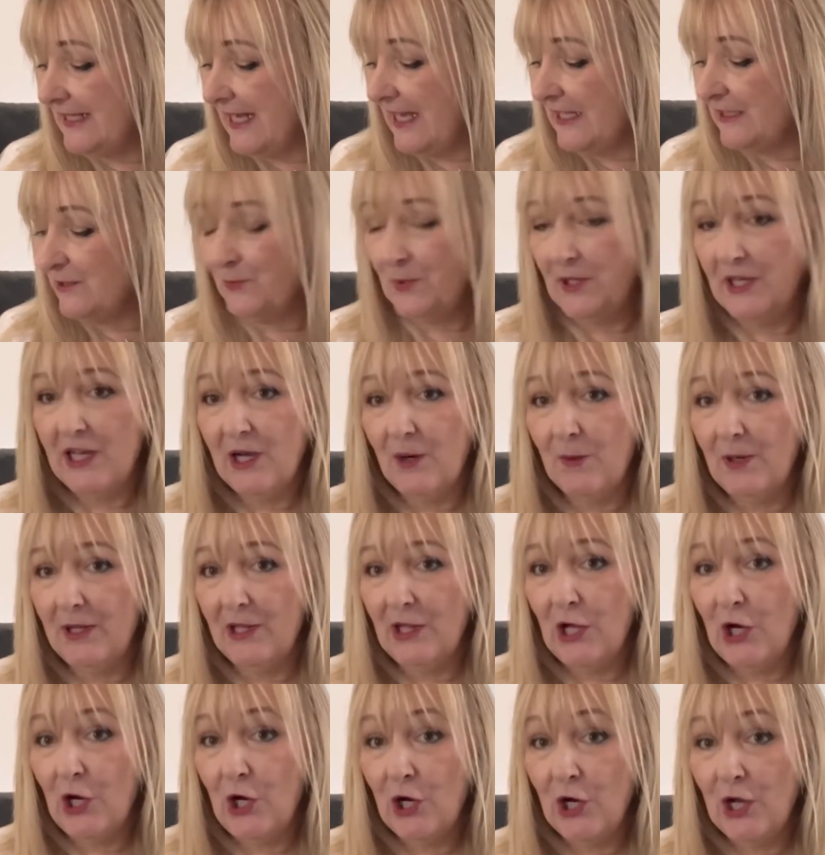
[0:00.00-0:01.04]
as we go
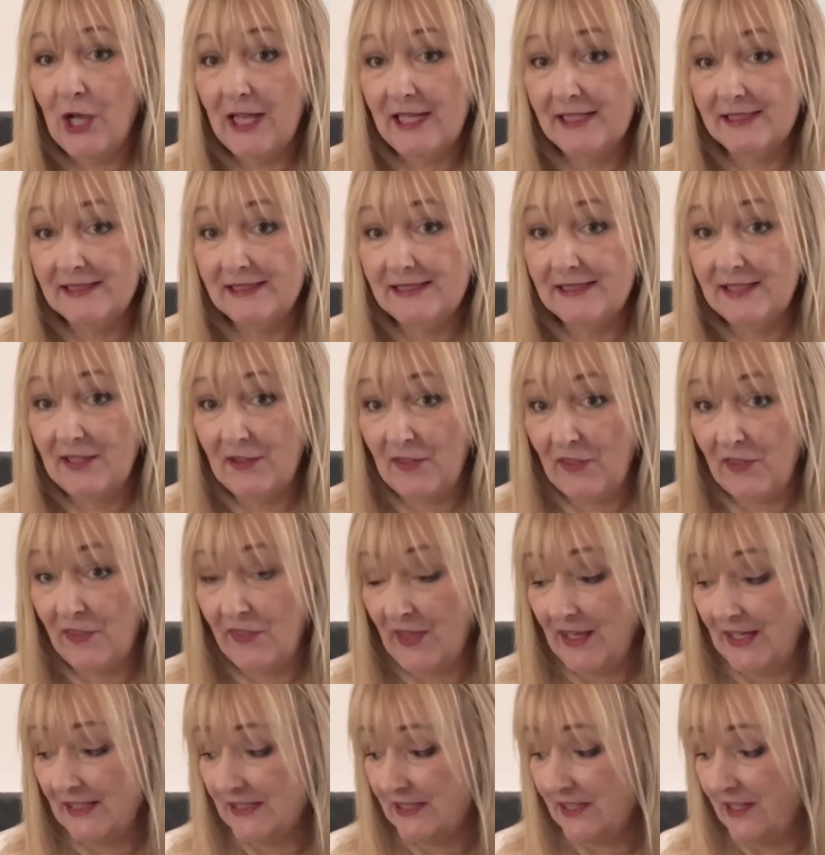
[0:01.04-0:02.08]
along as to the
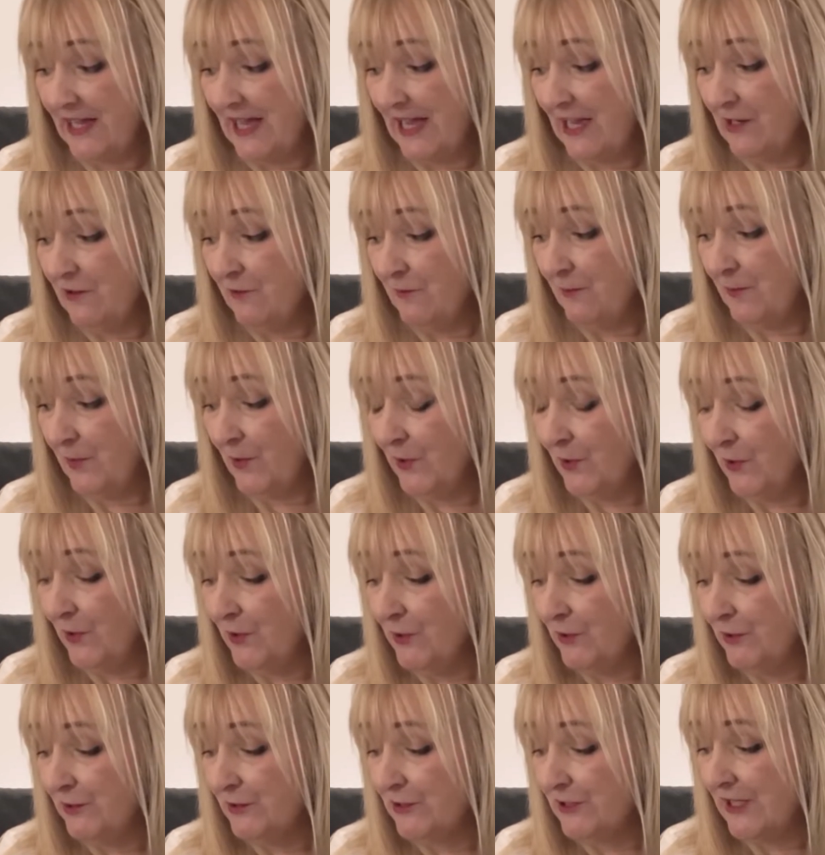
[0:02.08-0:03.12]
things that I've
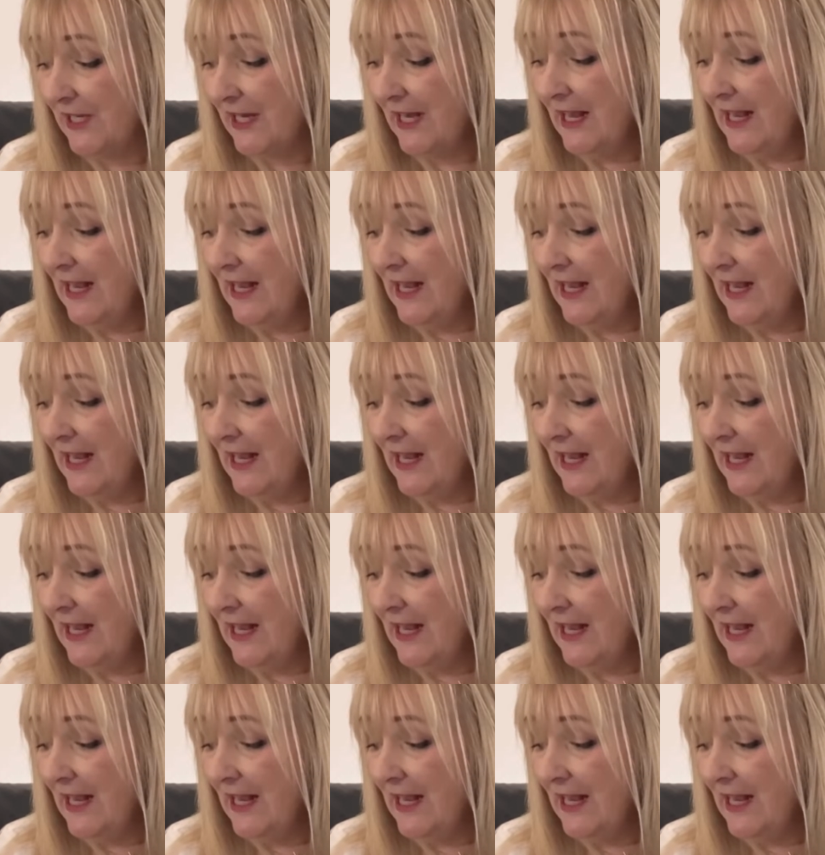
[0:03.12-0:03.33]
bought.